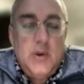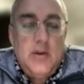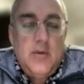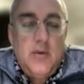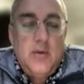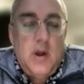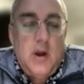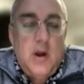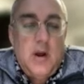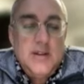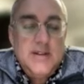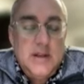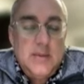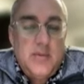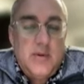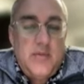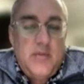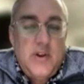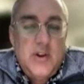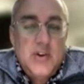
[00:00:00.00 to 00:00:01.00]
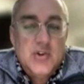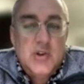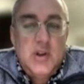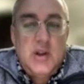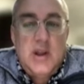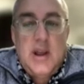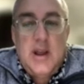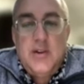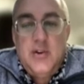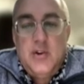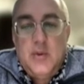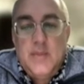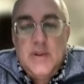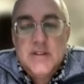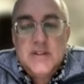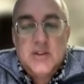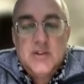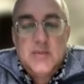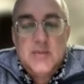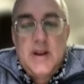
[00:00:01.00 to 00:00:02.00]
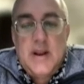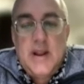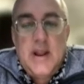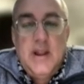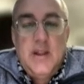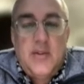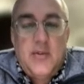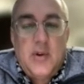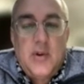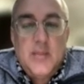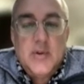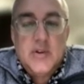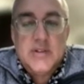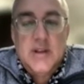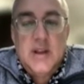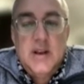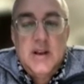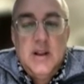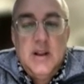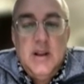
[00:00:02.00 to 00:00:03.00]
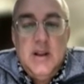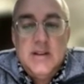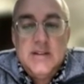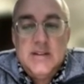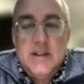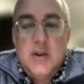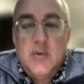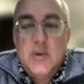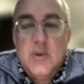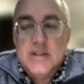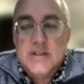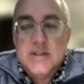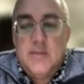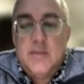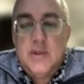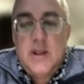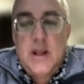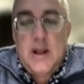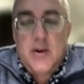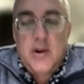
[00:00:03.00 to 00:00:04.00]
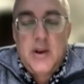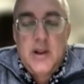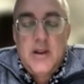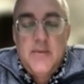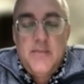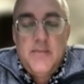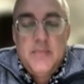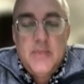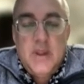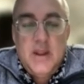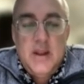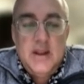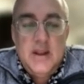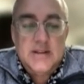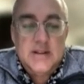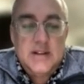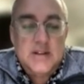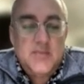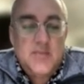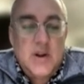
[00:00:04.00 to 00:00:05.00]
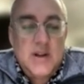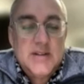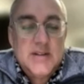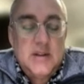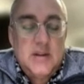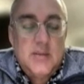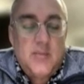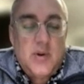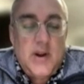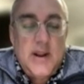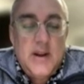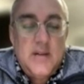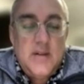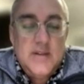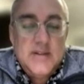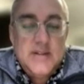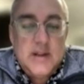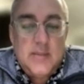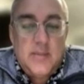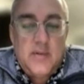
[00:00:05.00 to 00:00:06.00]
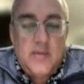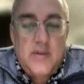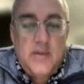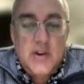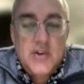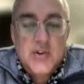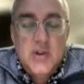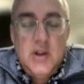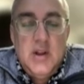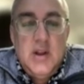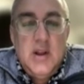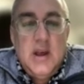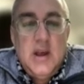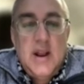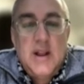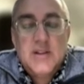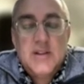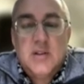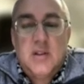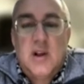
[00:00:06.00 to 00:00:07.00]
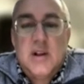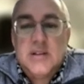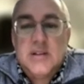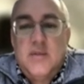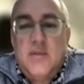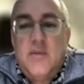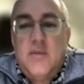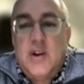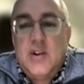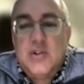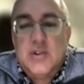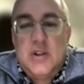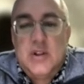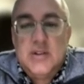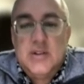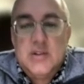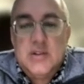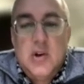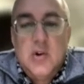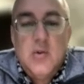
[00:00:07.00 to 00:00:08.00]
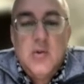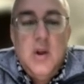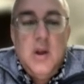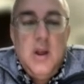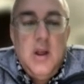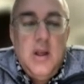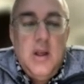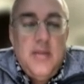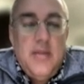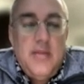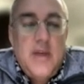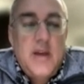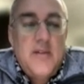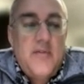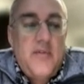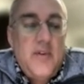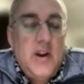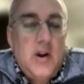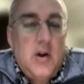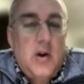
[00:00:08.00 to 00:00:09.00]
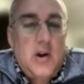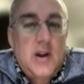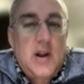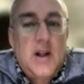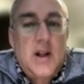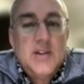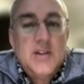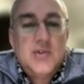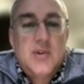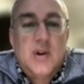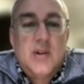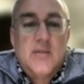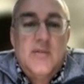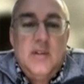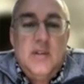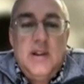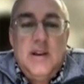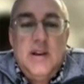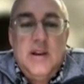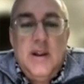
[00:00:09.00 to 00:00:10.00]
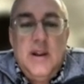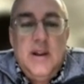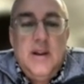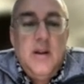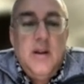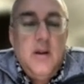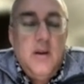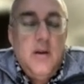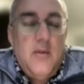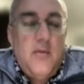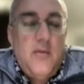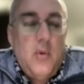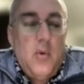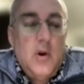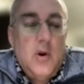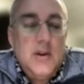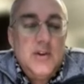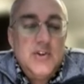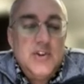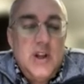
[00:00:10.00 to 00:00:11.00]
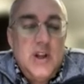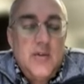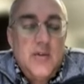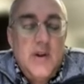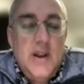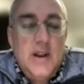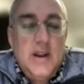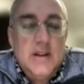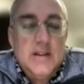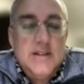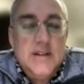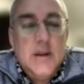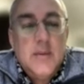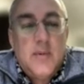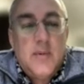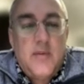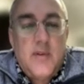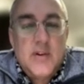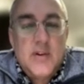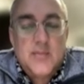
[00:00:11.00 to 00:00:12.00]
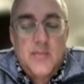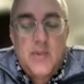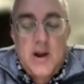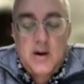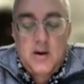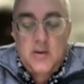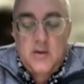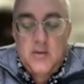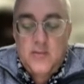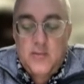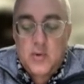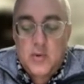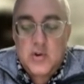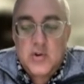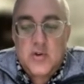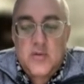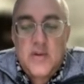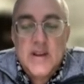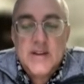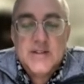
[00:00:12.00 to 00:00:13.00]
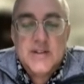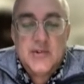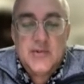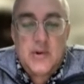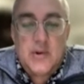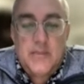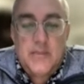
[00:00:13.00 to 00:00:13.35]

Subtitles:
zebrafish and humans. There's about 83% sequence similarity. It's expressed in the brain of the zebrafish, and it's a loss of function. So that fit our construct validity for generating a zebrafish model for Dravet syndrome.